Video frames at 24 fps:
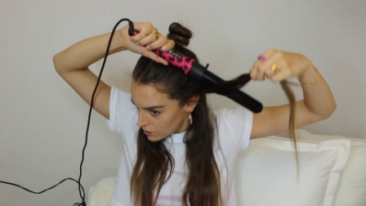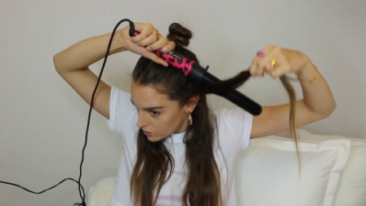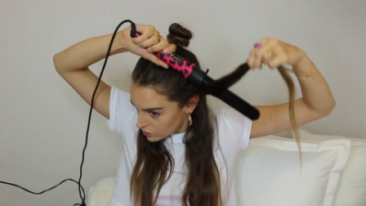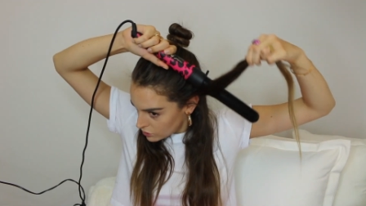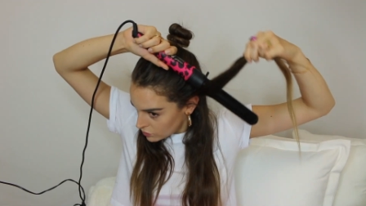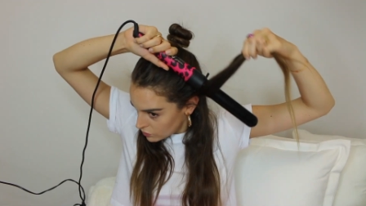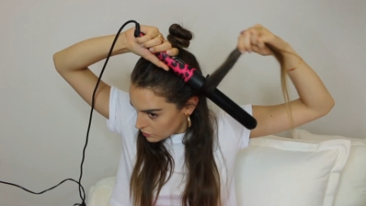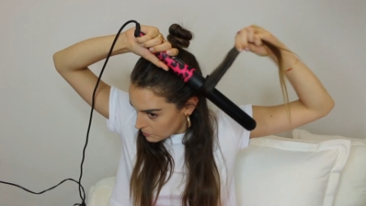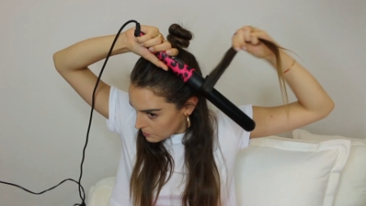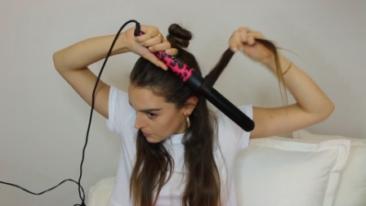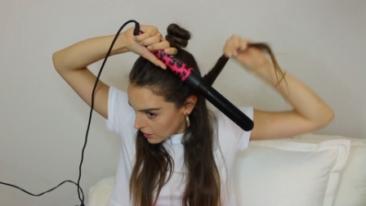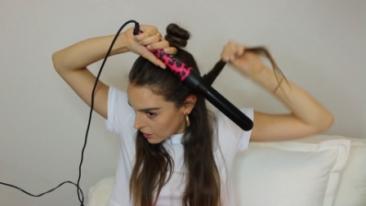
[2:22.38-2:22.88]

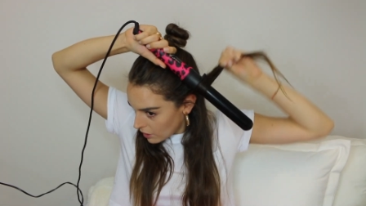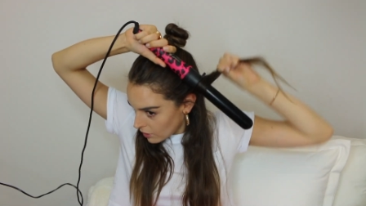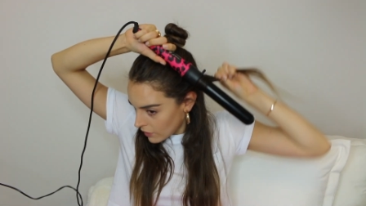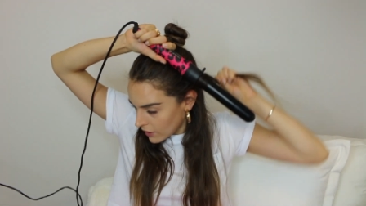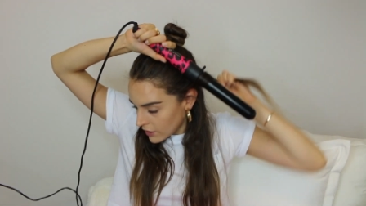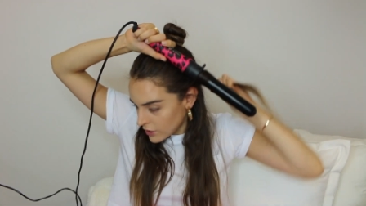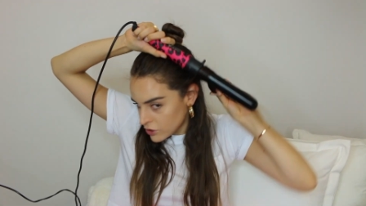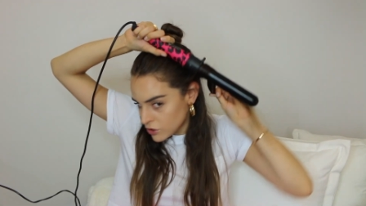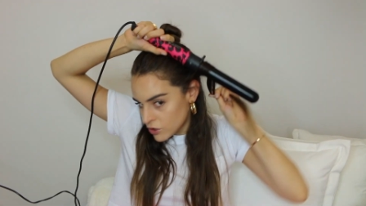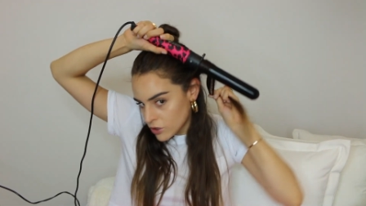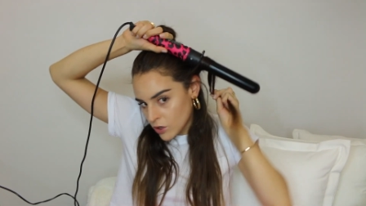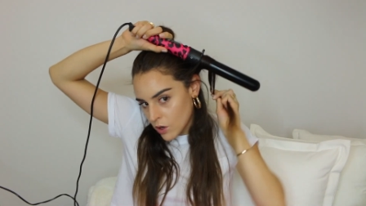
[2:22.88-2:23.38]
do the barrel
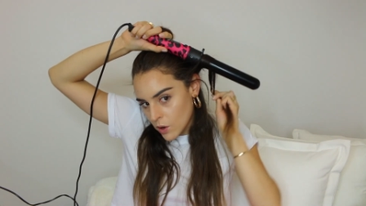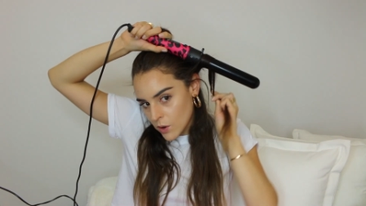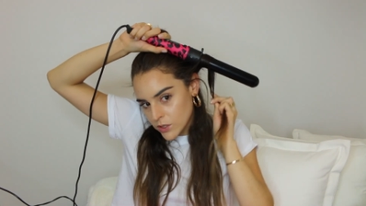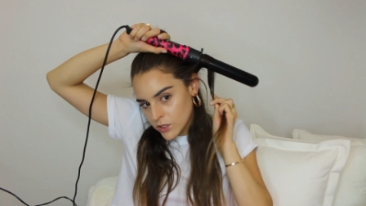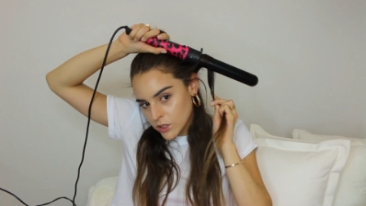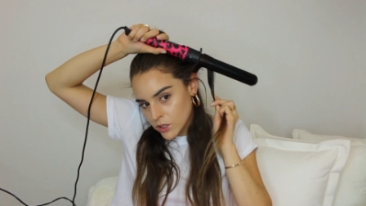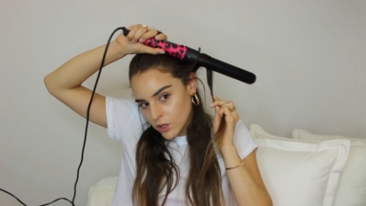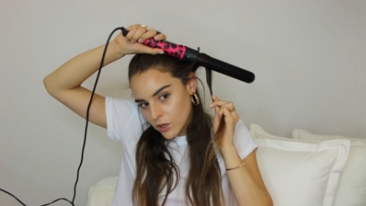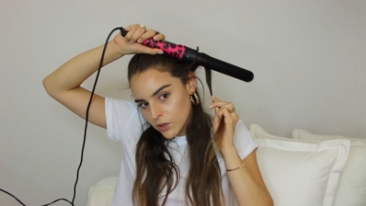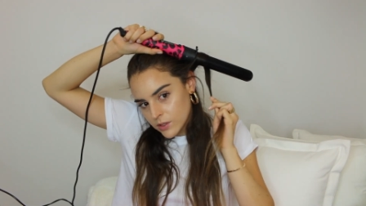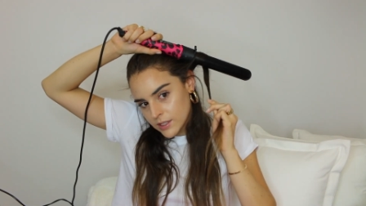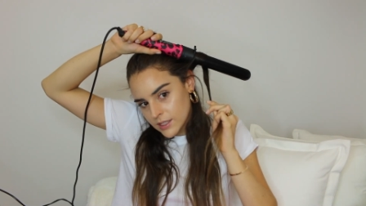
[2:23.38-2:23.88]
and go as
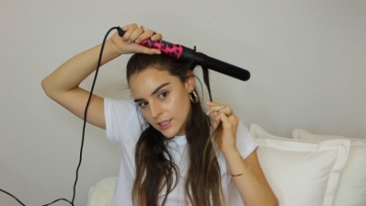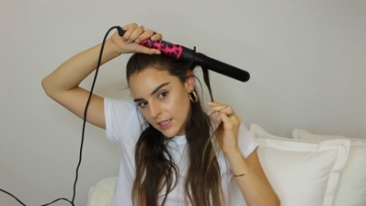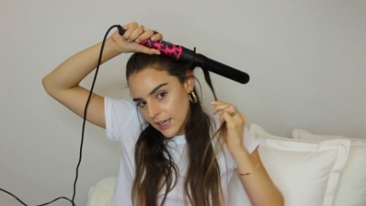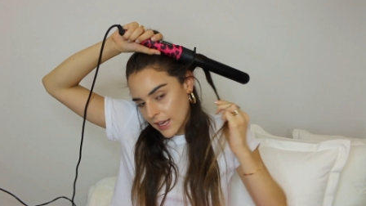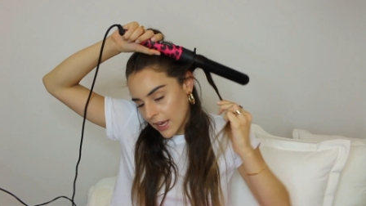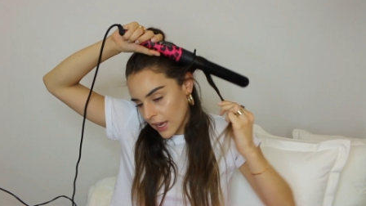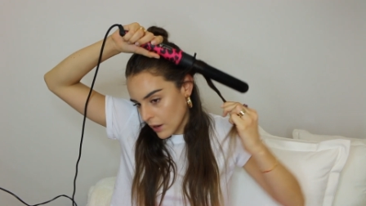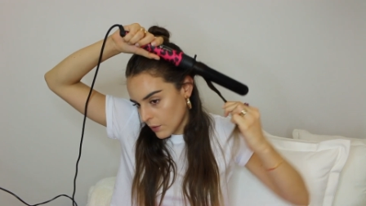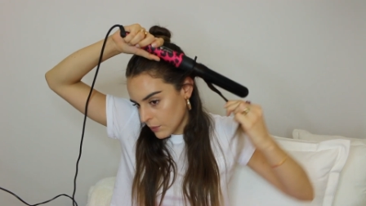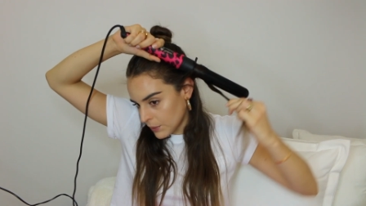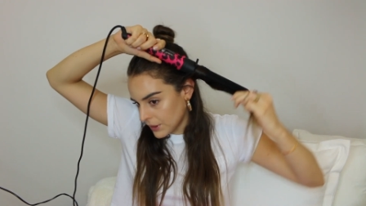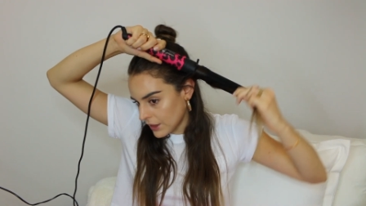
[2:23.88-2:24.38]
close as I
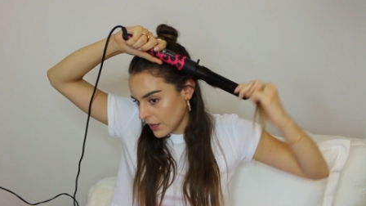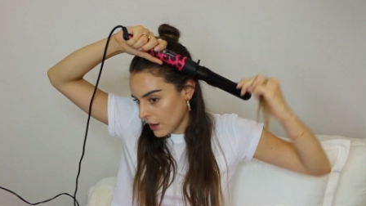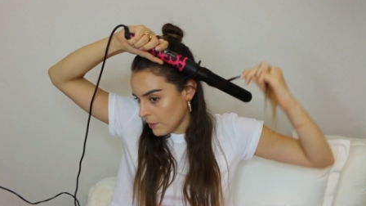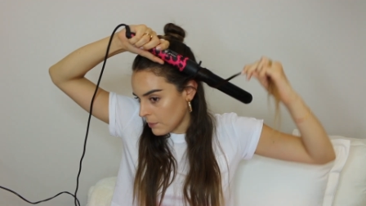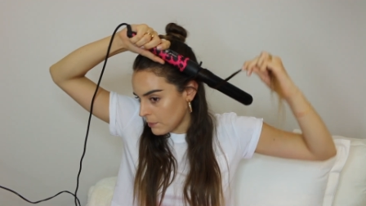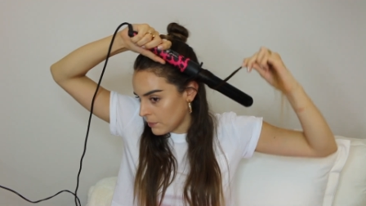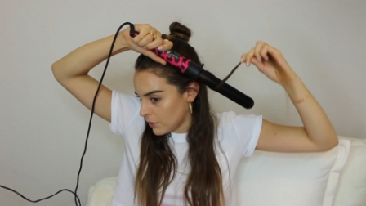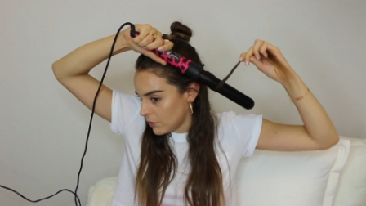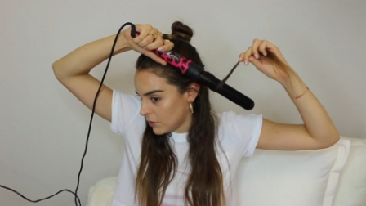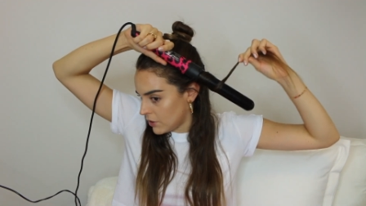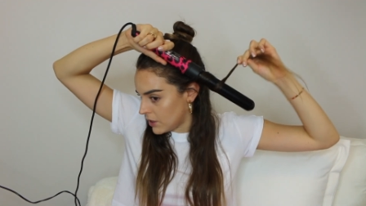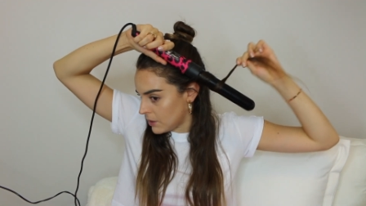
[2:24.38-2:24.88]
can without
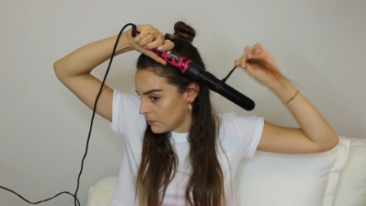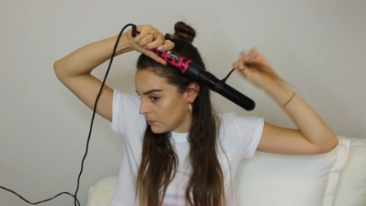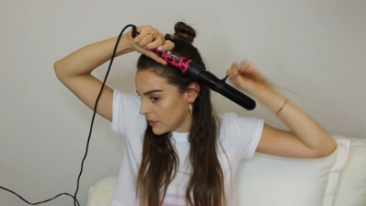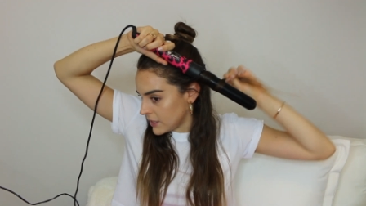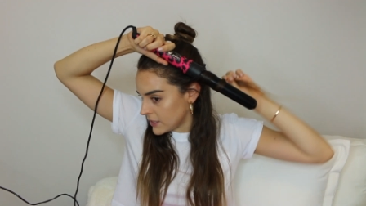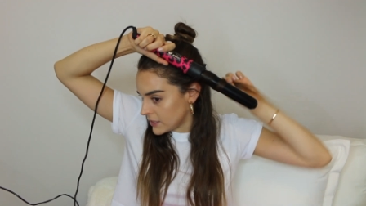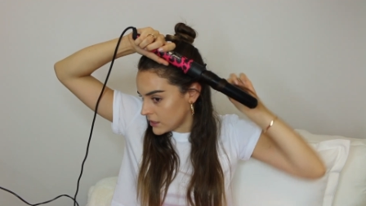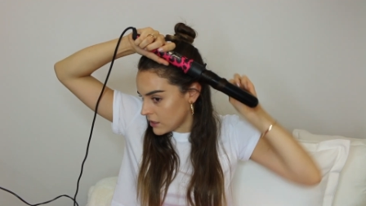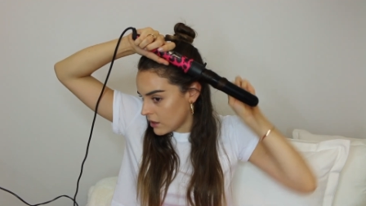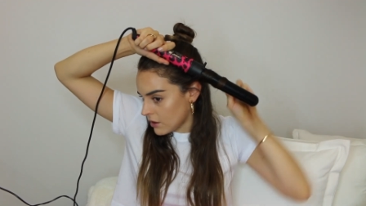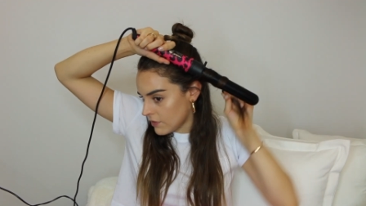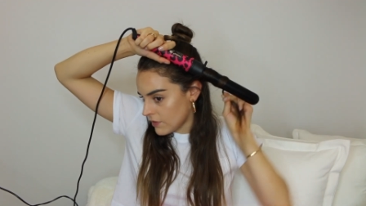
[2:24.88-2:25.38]
burning
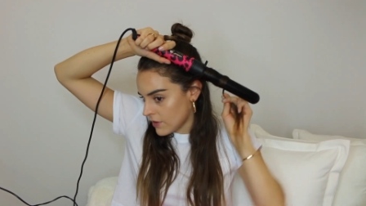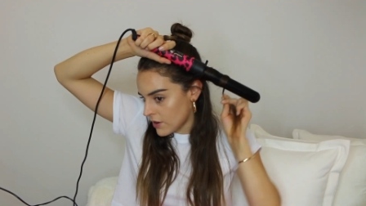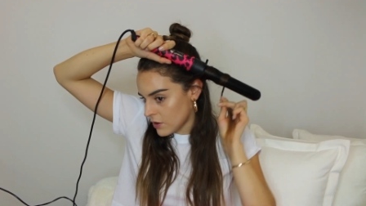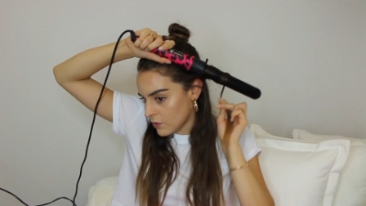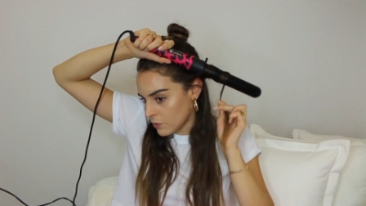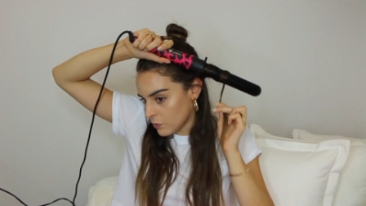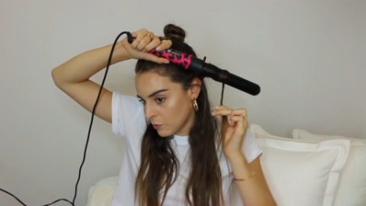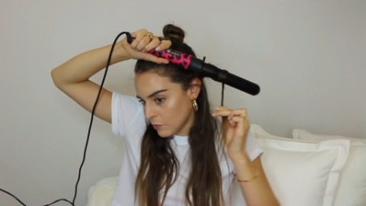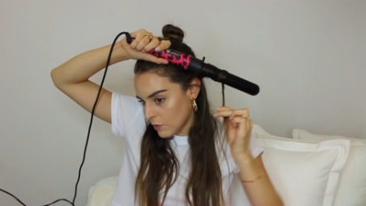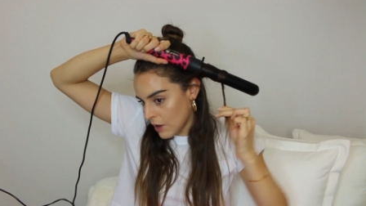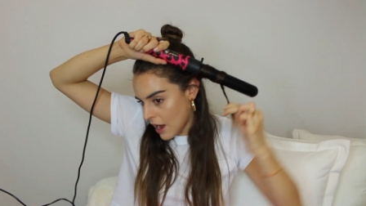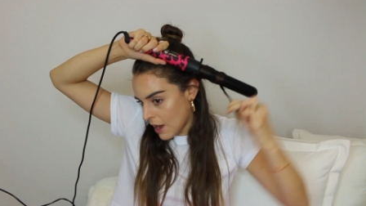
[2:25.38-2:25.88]
myself,
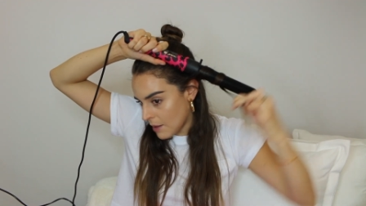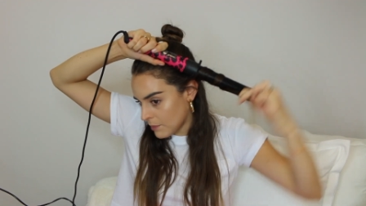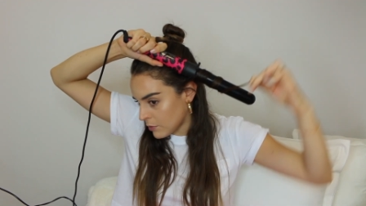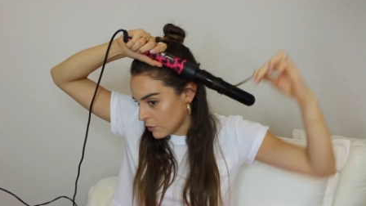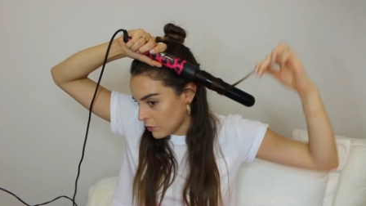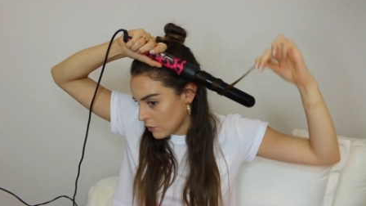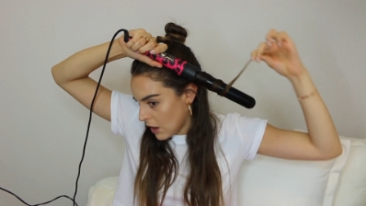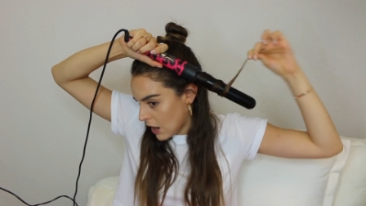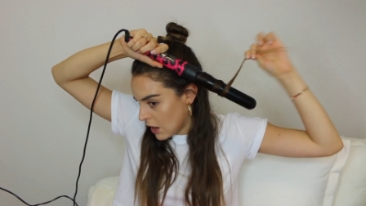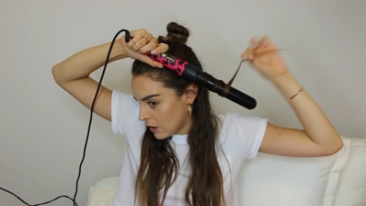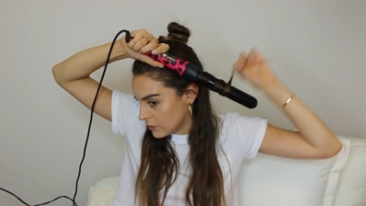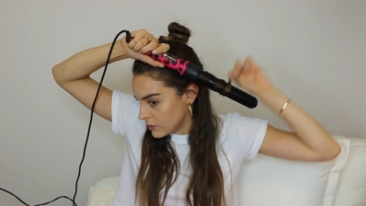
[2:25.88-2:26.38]
and wrap
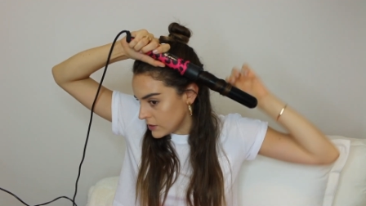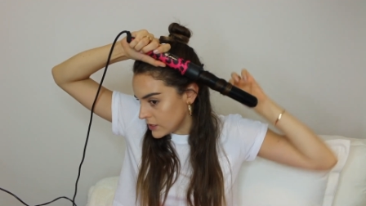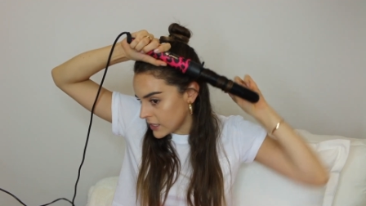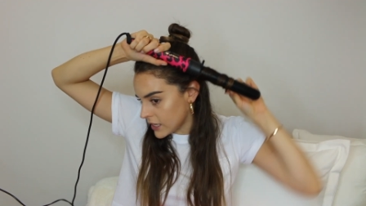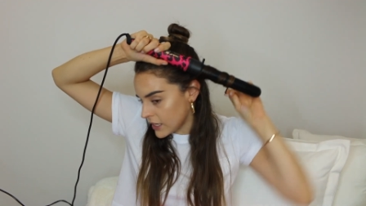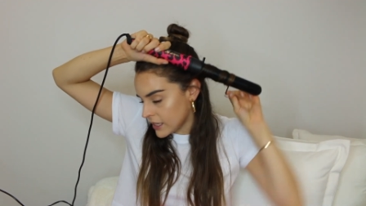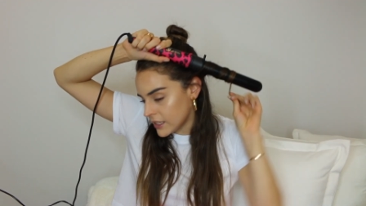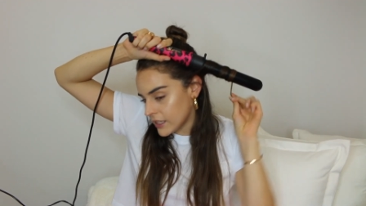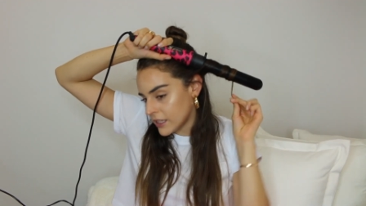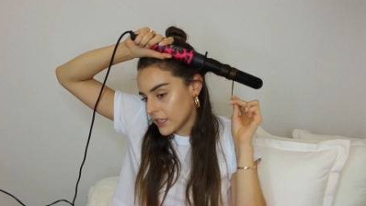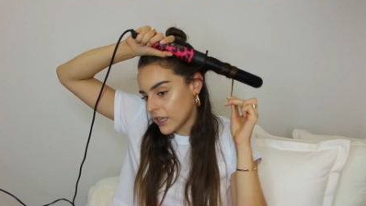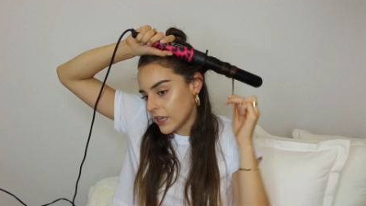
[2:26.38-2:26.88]
around
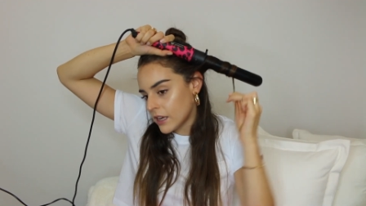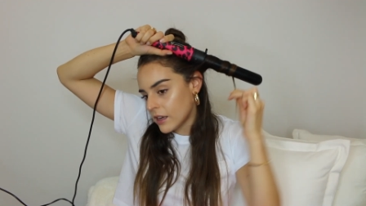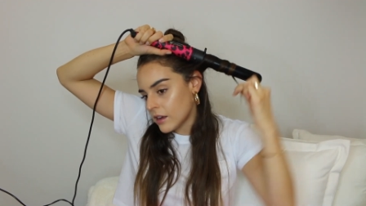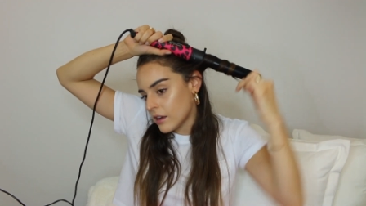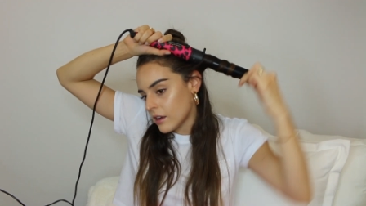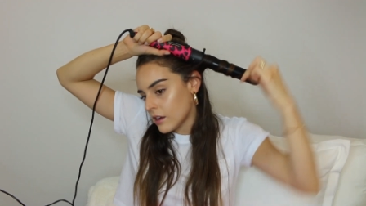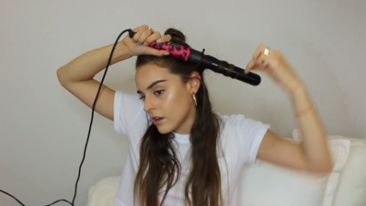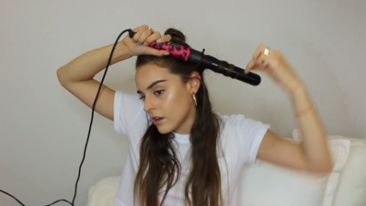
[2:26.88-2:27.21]
tightly.